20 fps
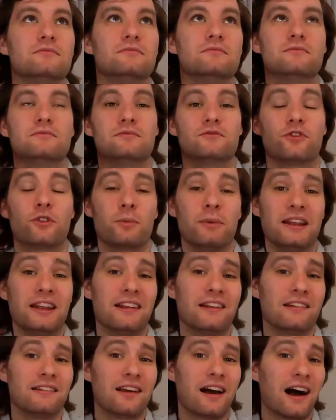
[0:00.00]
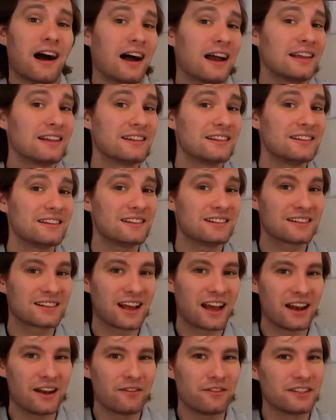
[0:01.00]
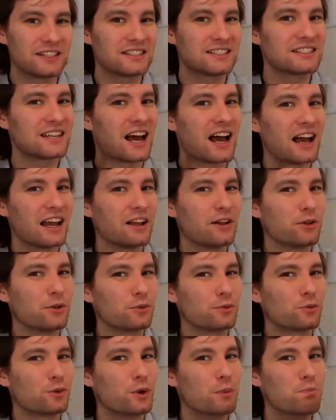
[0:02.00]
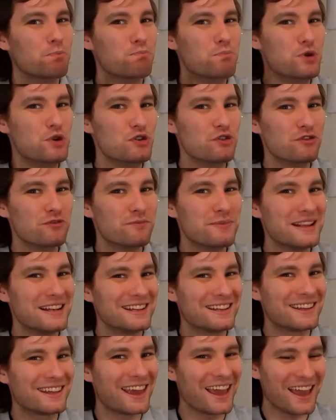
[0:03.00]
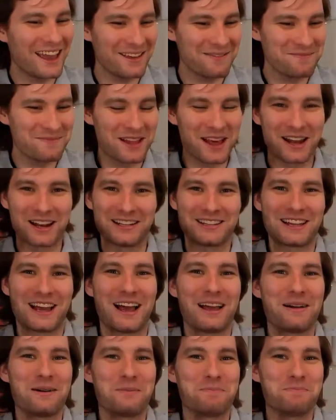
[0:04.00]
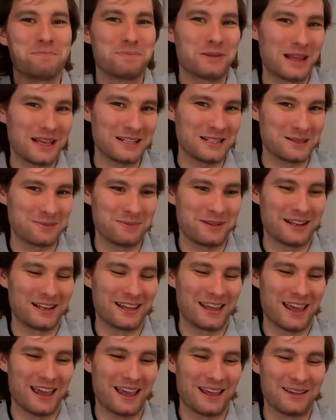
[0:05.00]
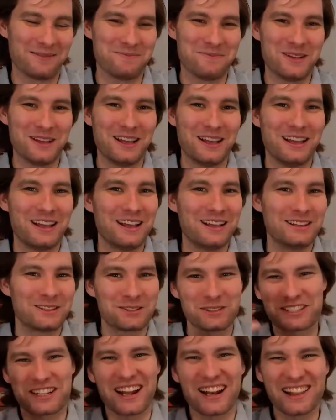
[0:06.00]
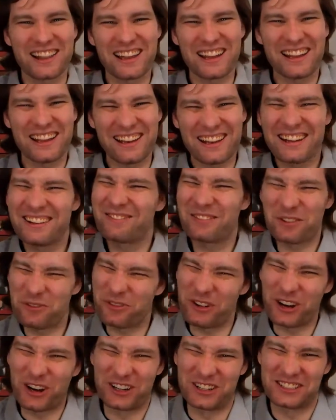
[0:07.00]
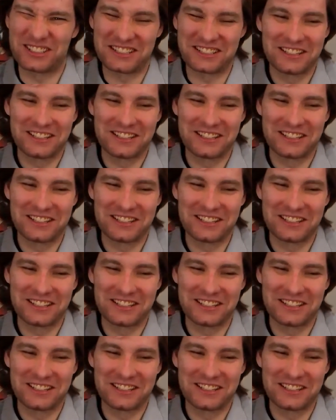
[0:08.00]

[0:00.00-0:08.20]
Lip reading: Forbidden Island is kind of a tile removement game, not a tile placement game. So it's kind of like it in reverse.